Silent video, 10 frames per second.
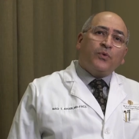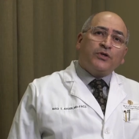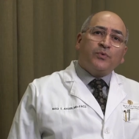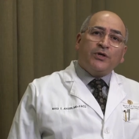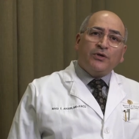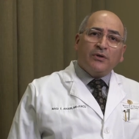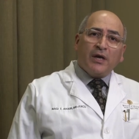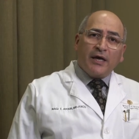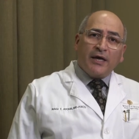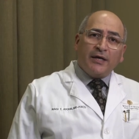which we
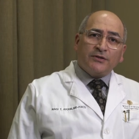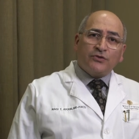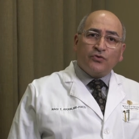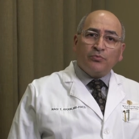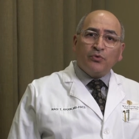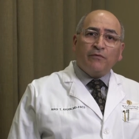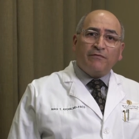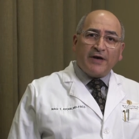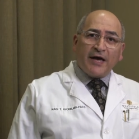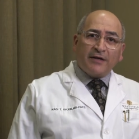utilize to remove
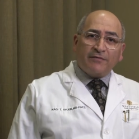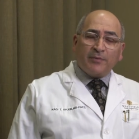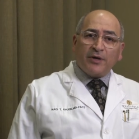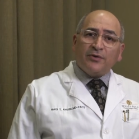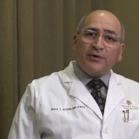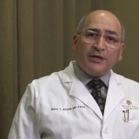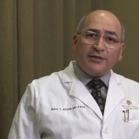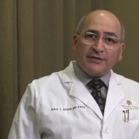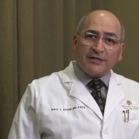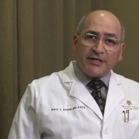fat from underneath
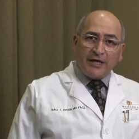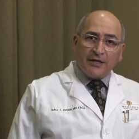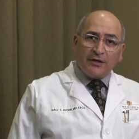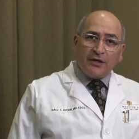the skin